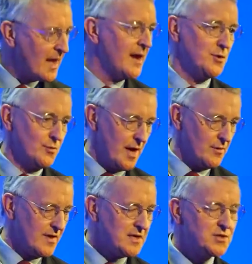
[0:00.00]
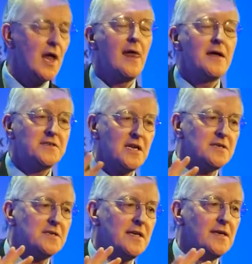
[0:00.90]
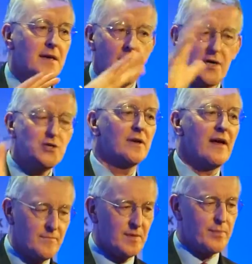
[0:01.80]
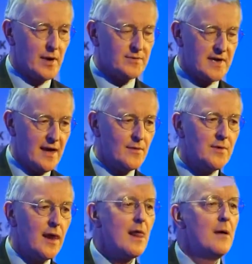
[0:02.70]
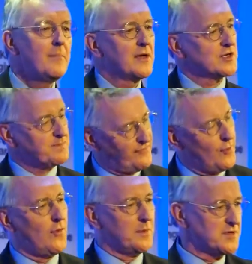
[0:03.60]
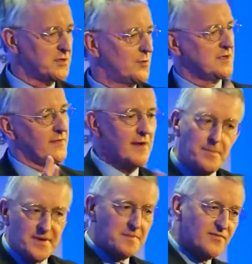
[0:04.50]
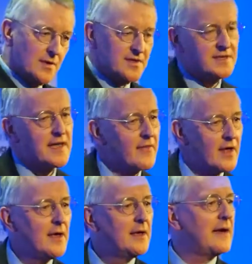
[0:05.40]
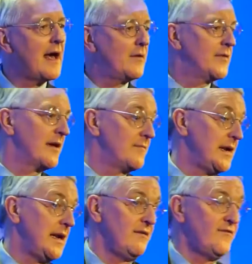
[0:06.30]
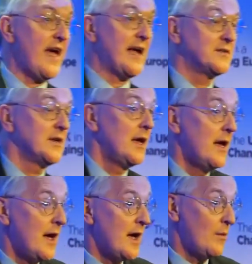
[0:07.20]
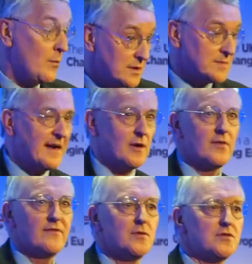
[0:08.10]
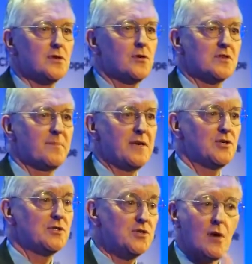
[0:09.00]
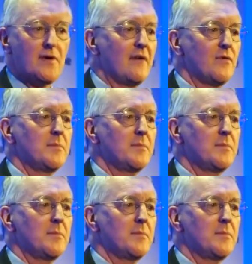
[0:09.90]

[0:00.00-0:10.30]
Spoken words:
and you'll know this, since the coalition government broke down, because before it was the Tories and the Lib Dems voting together, now the government in effect, depending on the views of the crossbenchers, don't have a